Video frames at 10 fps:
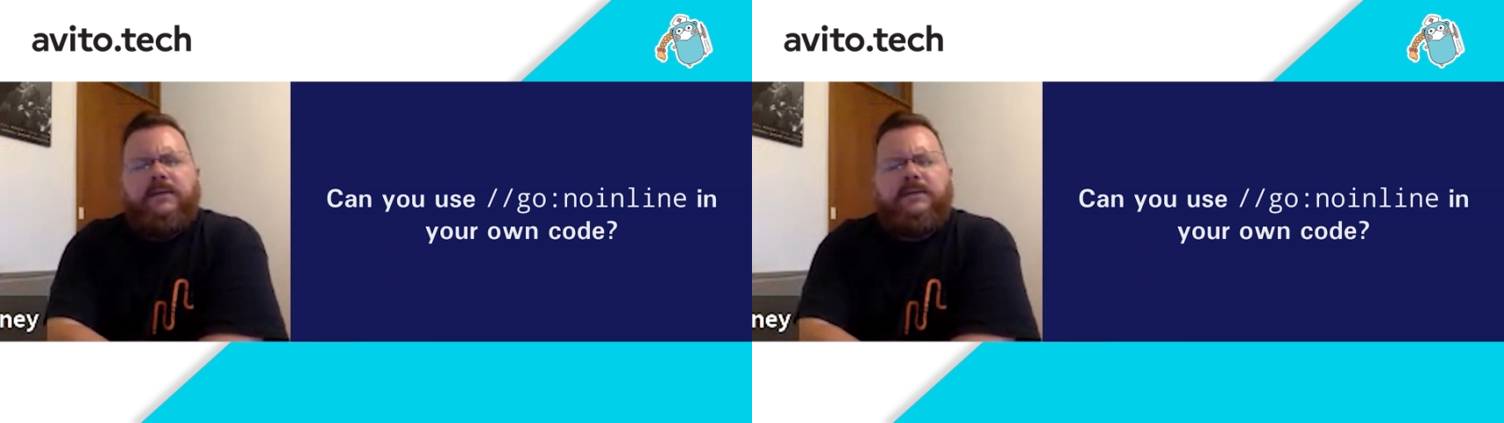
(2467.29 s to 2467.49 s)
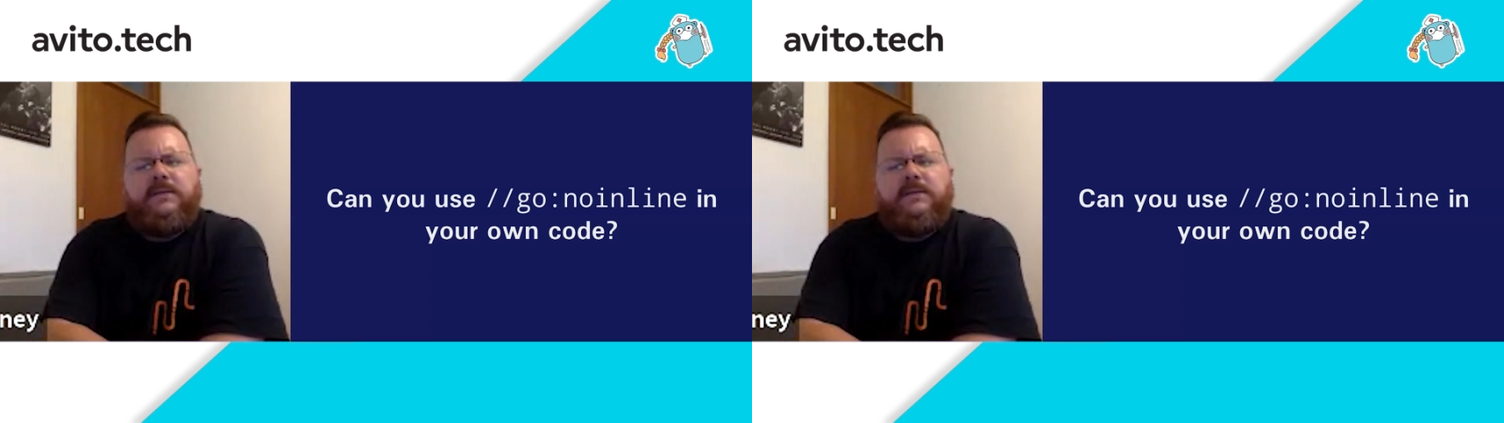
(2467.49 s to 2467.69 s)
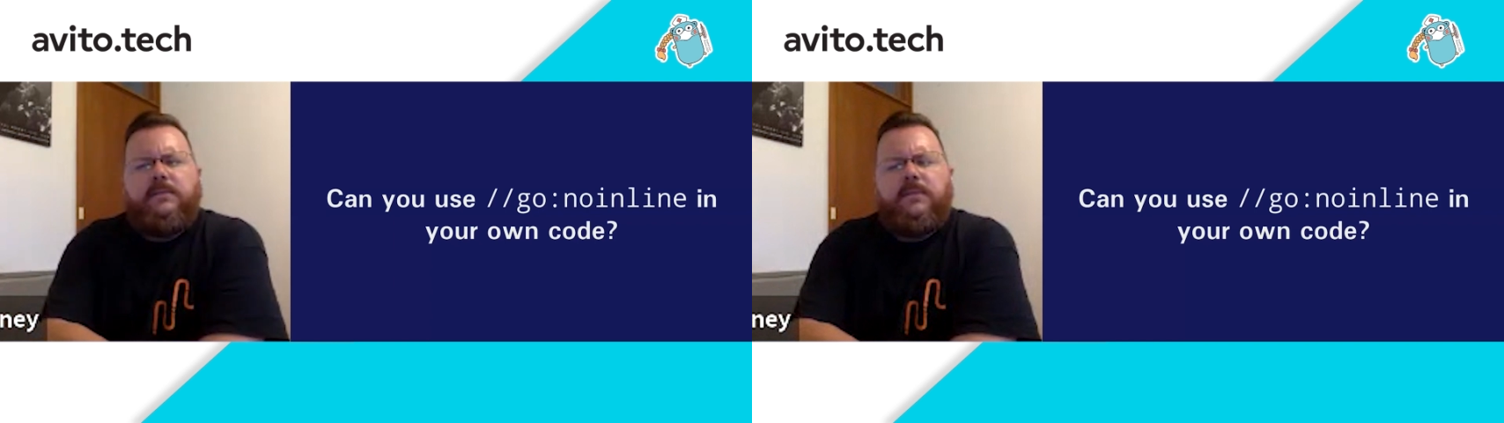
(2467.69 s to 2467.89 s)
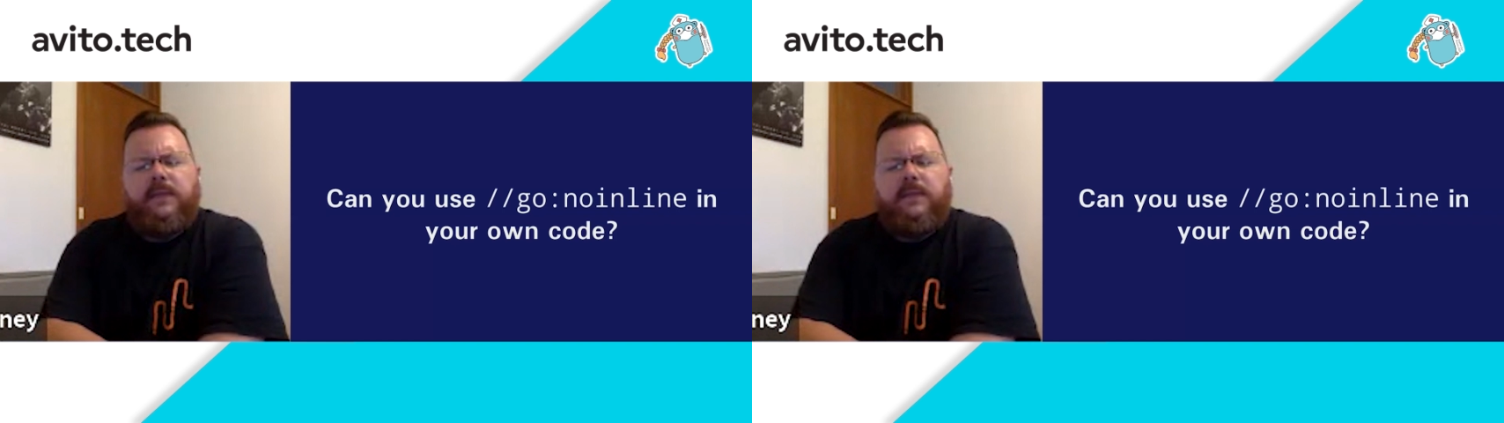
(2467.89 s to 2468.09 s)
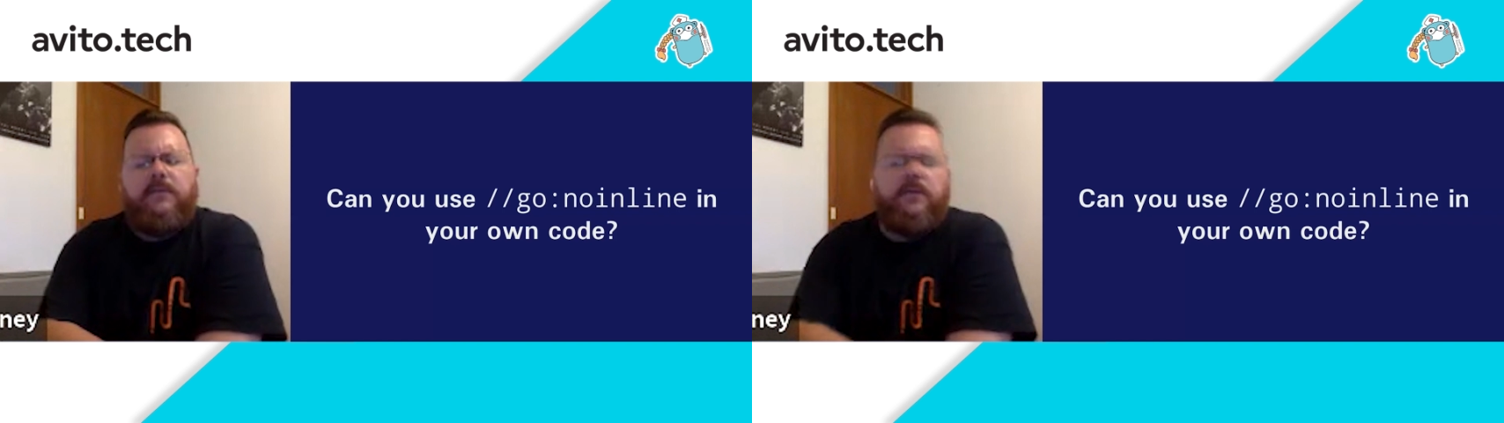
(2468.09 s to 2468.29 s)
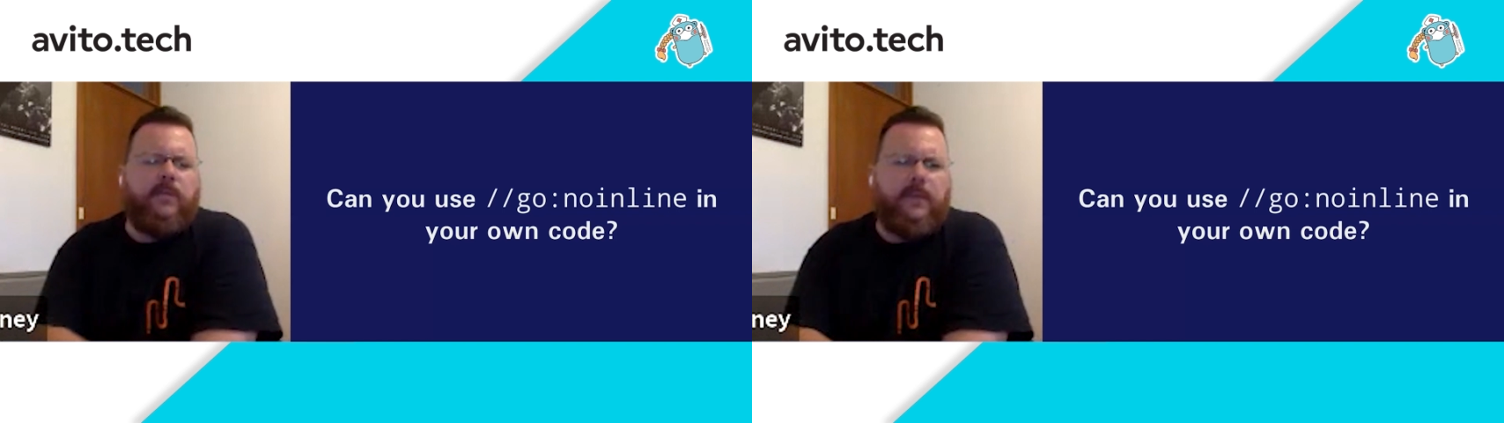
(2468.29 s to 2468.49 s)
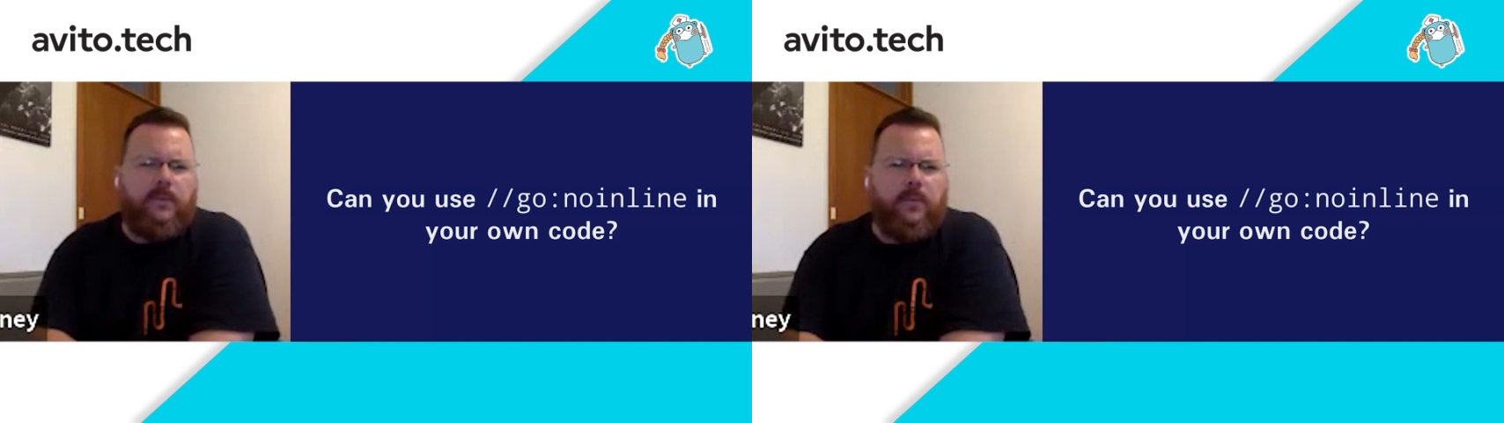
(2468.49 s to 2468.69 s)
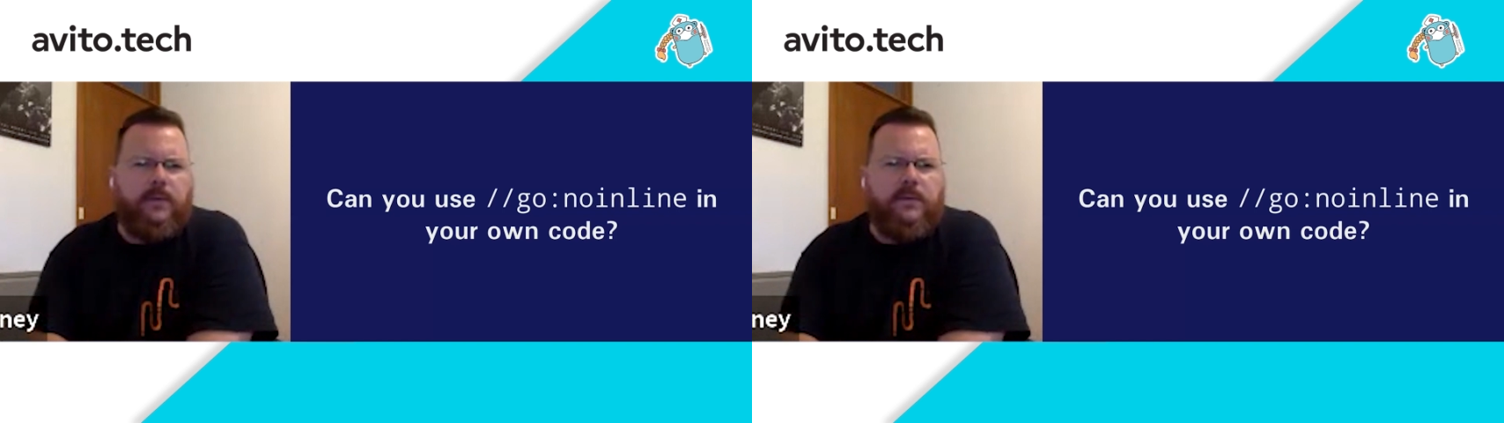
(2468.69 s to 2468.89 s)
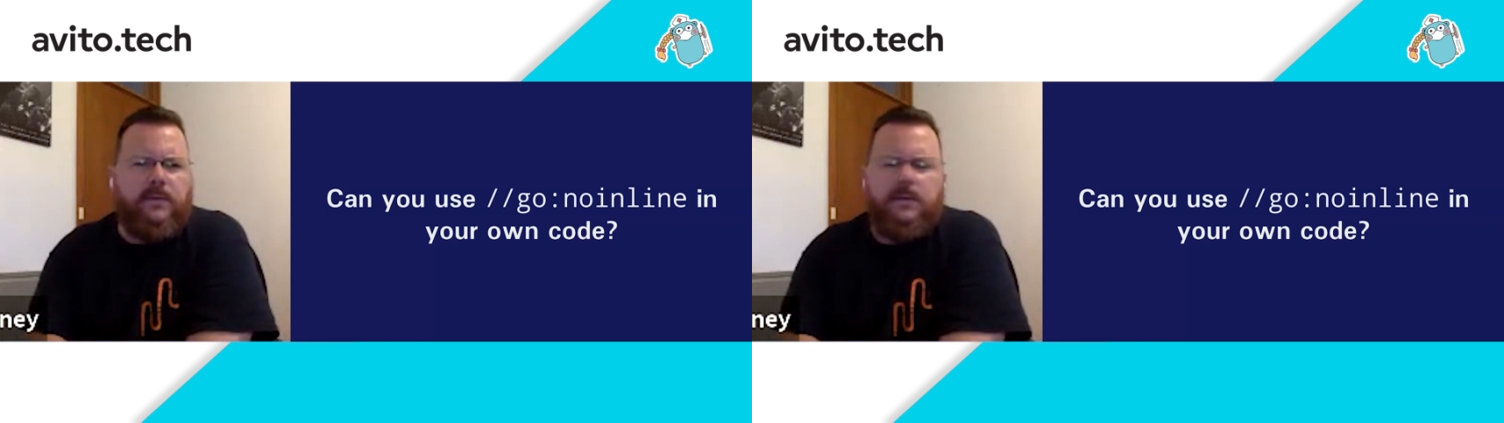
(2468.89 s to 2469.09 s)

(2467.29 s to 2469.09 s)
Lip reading: this than you normally would.